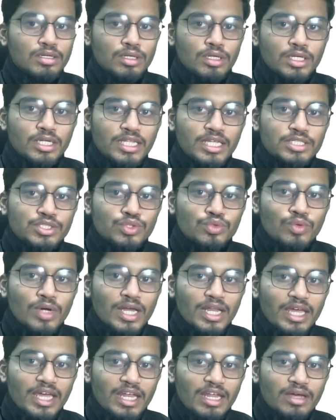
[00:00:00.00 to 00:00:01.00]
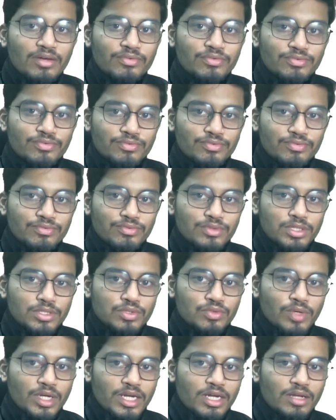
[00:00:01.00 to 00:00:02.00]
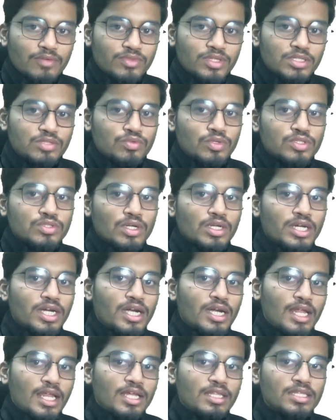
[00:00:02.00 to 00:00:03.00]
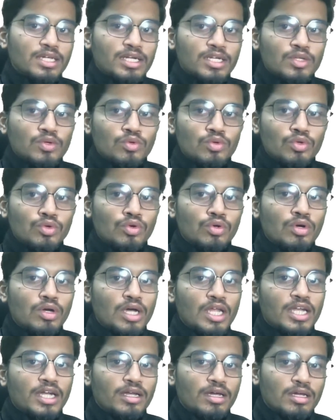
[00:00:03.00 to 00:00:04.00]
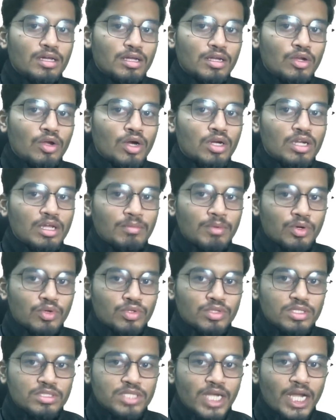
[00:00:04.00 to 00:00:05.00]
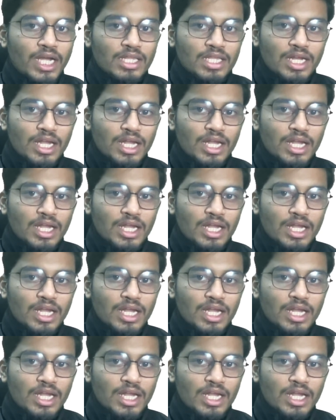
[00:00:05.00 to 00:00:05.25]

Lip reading: These two are enough. These two is already telling that you know a lot about this, right?